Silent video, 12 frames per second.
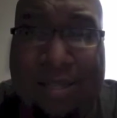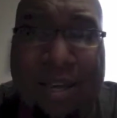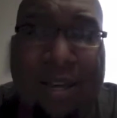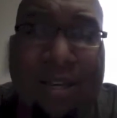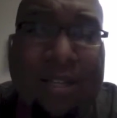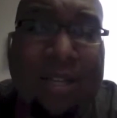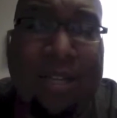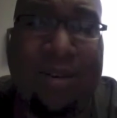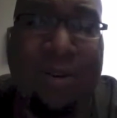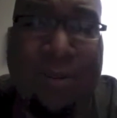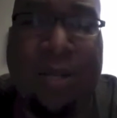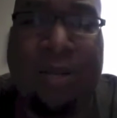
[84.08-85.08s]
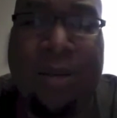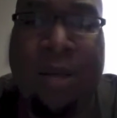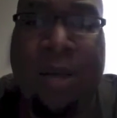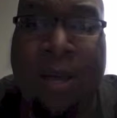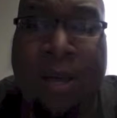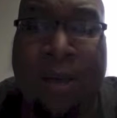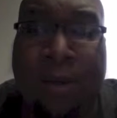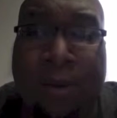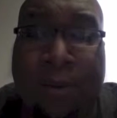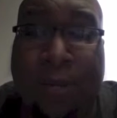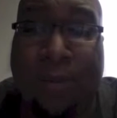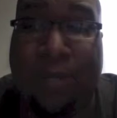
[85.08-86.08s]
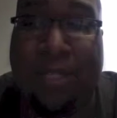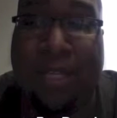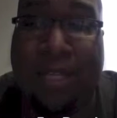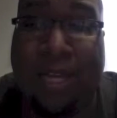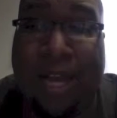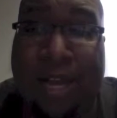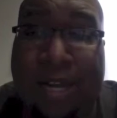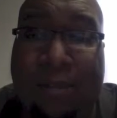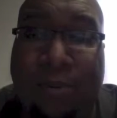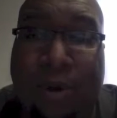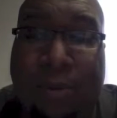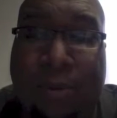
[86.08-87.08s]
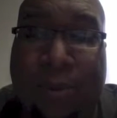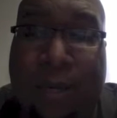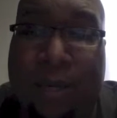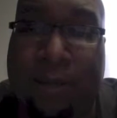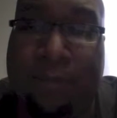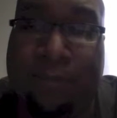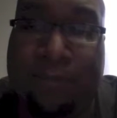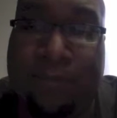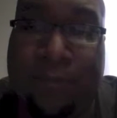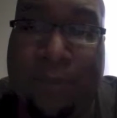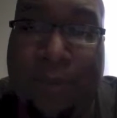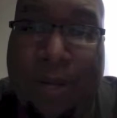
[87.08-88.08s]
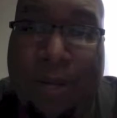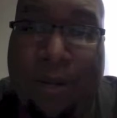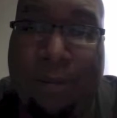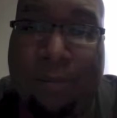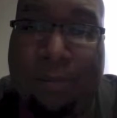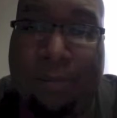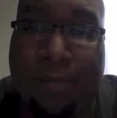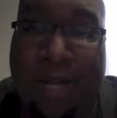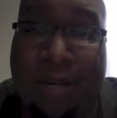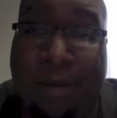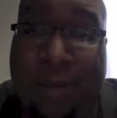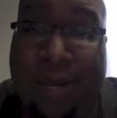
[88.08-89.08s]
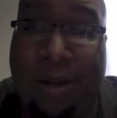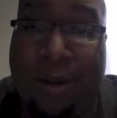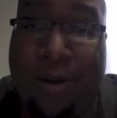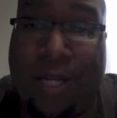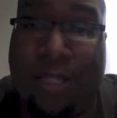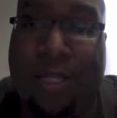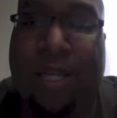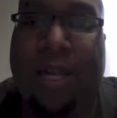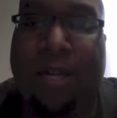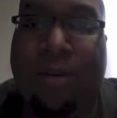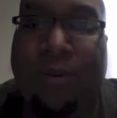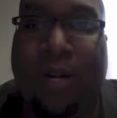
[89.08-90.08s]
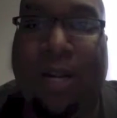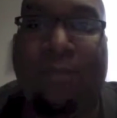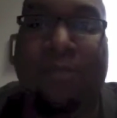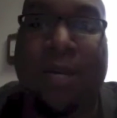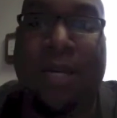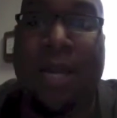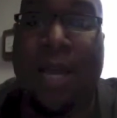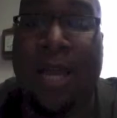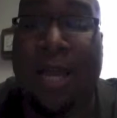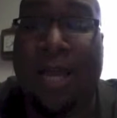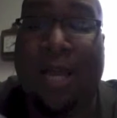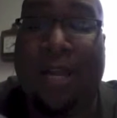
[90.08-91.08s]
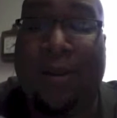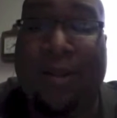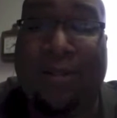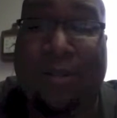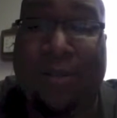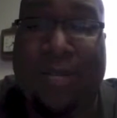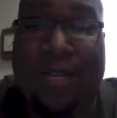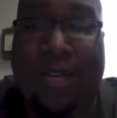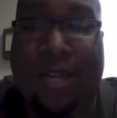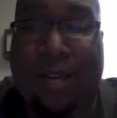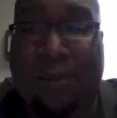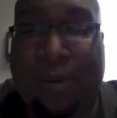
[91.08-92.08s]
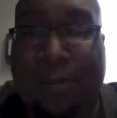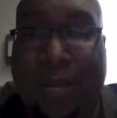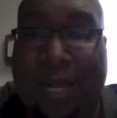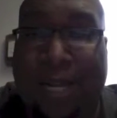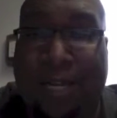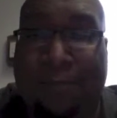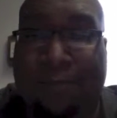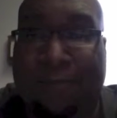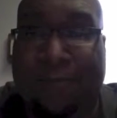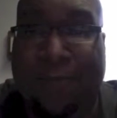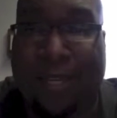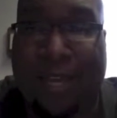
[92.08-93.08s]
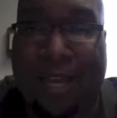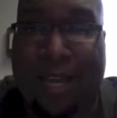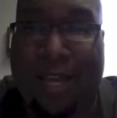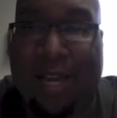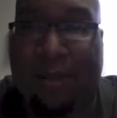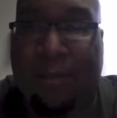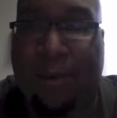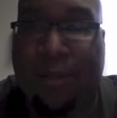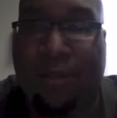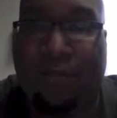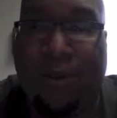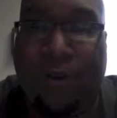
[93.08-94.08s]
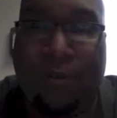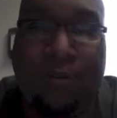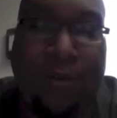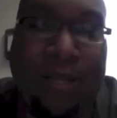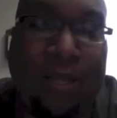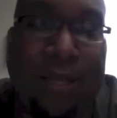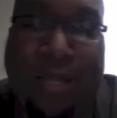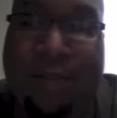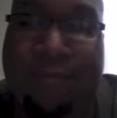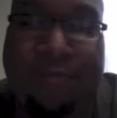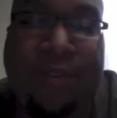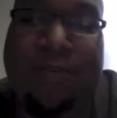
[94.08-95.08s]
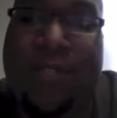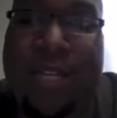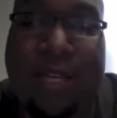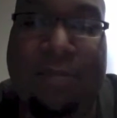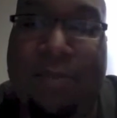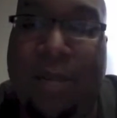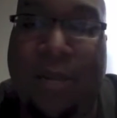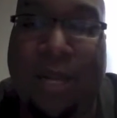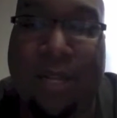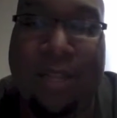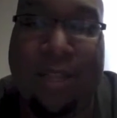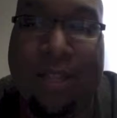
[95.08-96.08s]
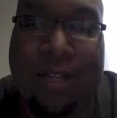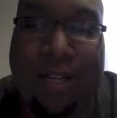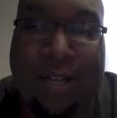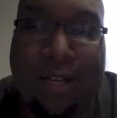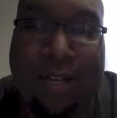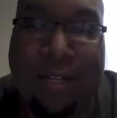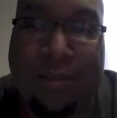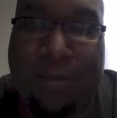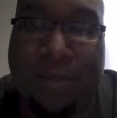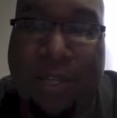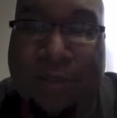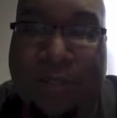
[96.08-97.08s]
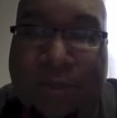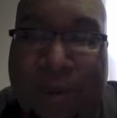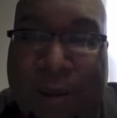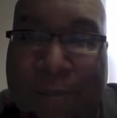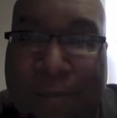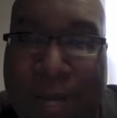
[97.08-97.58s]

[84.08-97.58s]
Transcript: junk that no one really wants to look at anymore, but we're not in a big hurry to get rid of. But anyway, so I'm sitting here, I'm complaining, and I'm on the phone with the 15 million customer service rep,